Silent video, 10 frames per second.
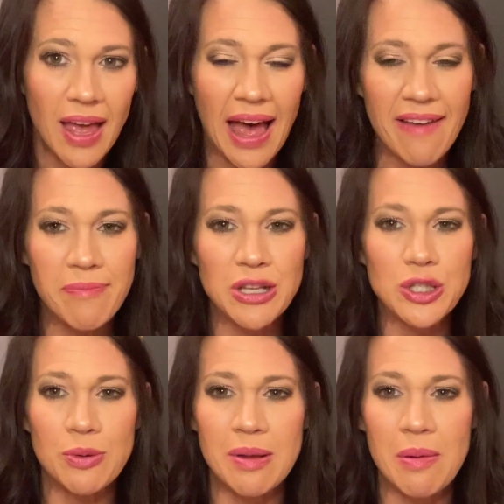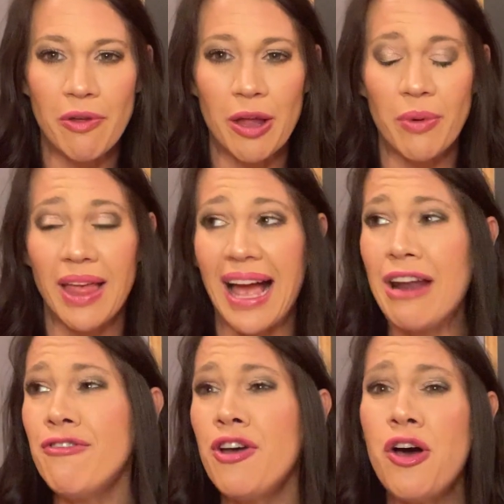I've met so many people that were like, I
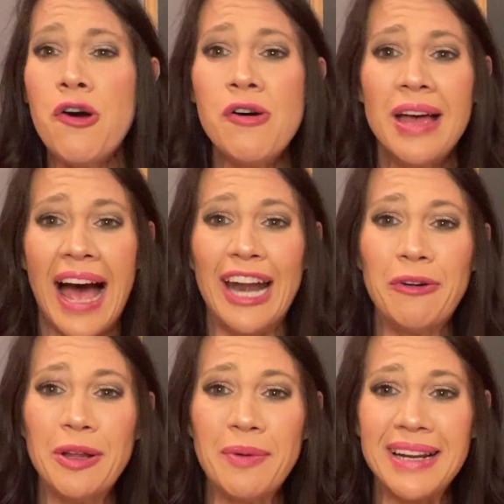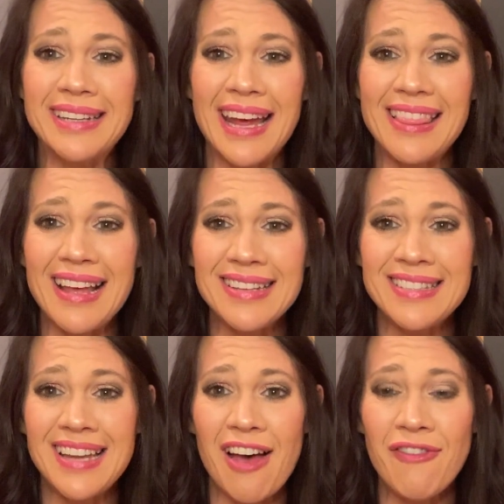don't know, I don't really want to take that
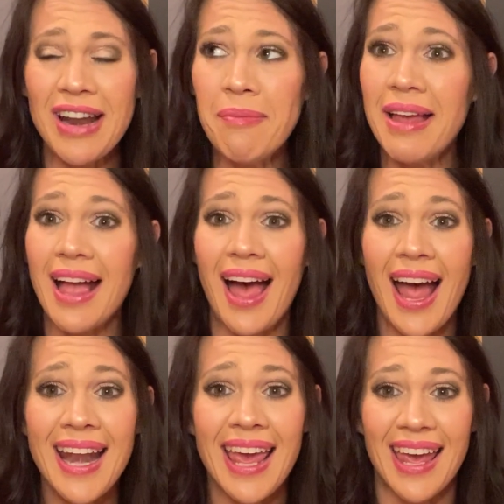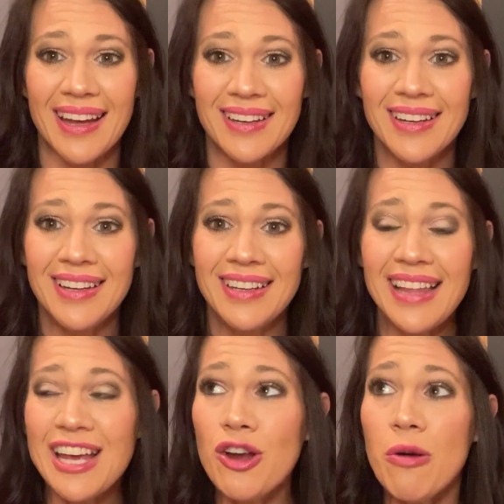stuff. And I'm like, honey,
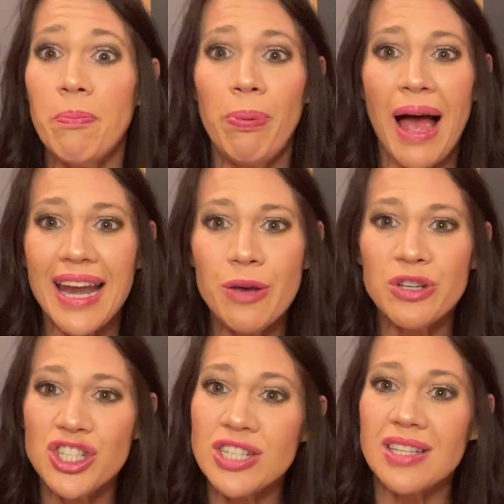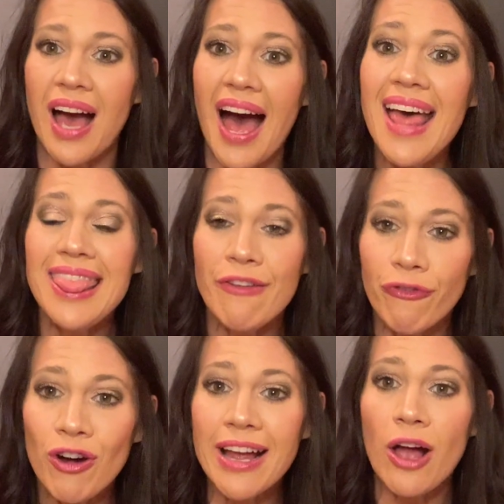like your body was just cut the
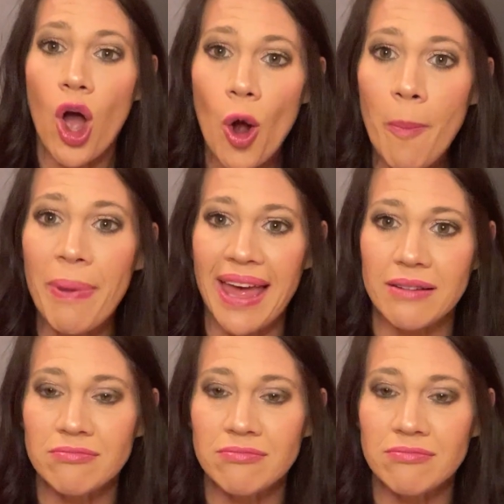frick open.